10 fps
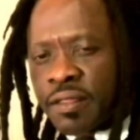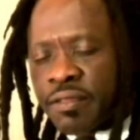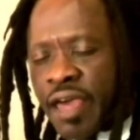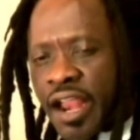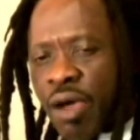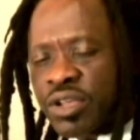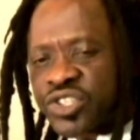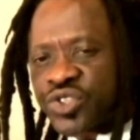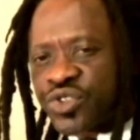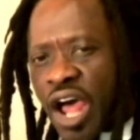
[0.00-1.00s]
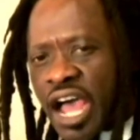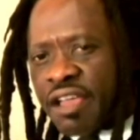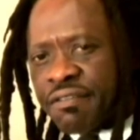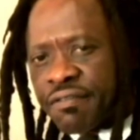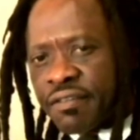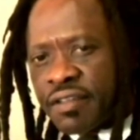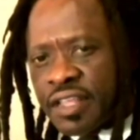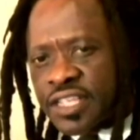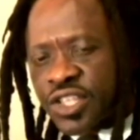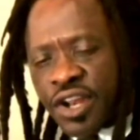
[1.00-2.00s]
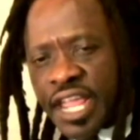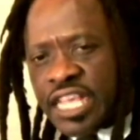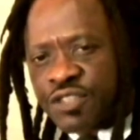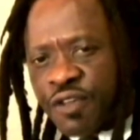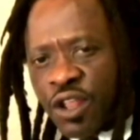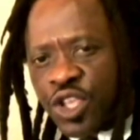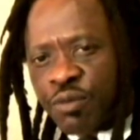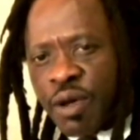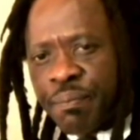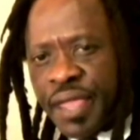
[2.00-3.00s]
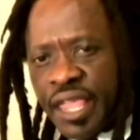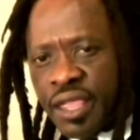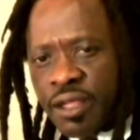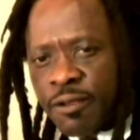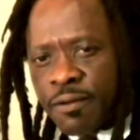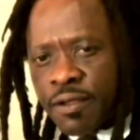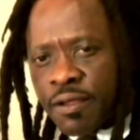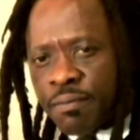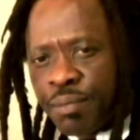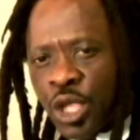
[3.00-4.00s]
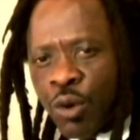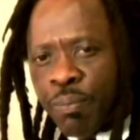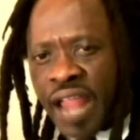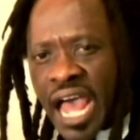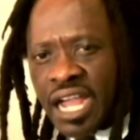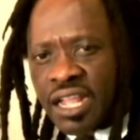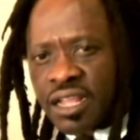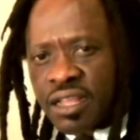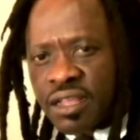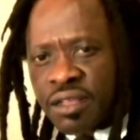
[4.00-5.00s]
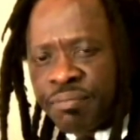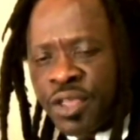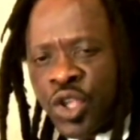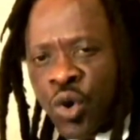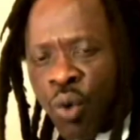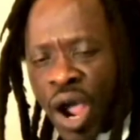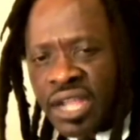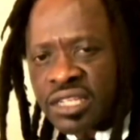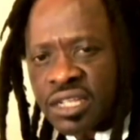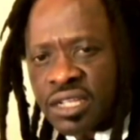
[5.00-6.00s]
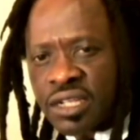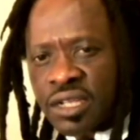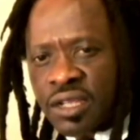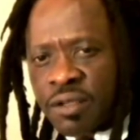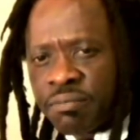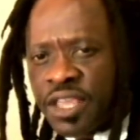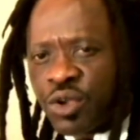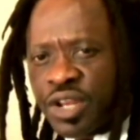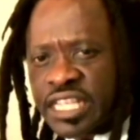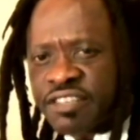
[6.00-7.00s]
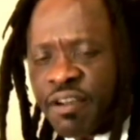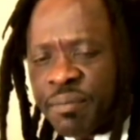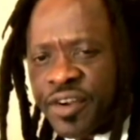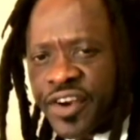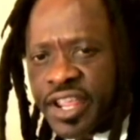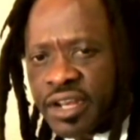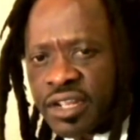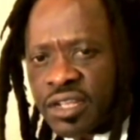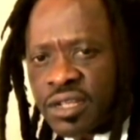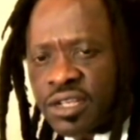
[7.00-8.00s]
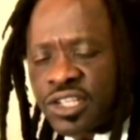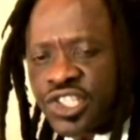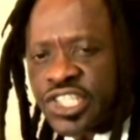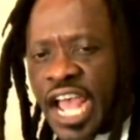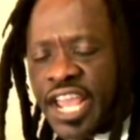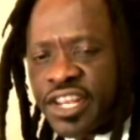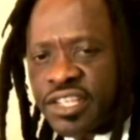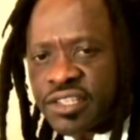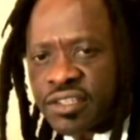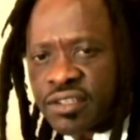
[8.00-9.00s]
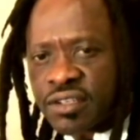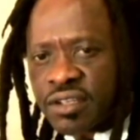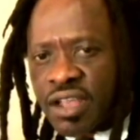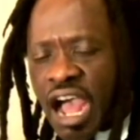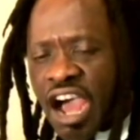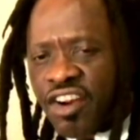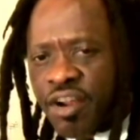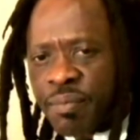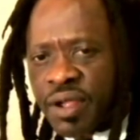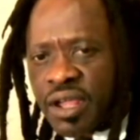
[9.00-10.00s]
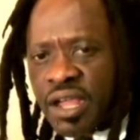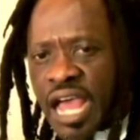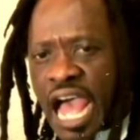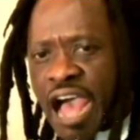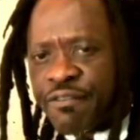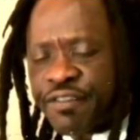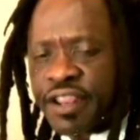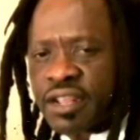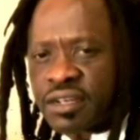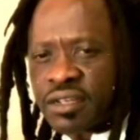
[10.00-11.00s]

that our strive is not against fellow human beings. Be you black, be you white, be you Native American, Chinese, Arab, African.